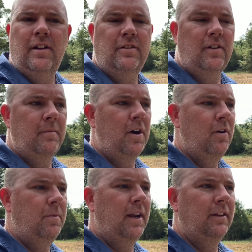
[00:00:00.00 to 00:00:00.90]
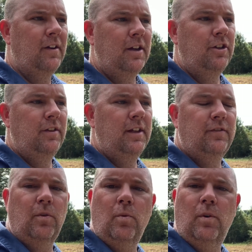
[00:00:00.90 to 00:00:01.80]
so I'm hoping after I do this
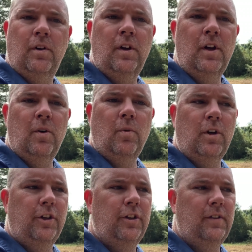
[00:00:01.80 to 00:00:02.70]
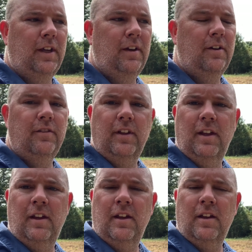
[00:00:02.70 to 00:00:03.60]
for one or 2 years
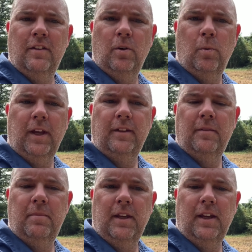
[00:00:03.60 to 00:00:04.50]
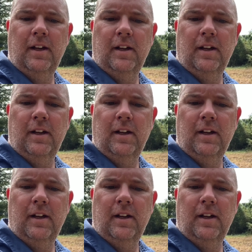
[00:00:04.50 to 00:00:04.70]
that the weeds will be,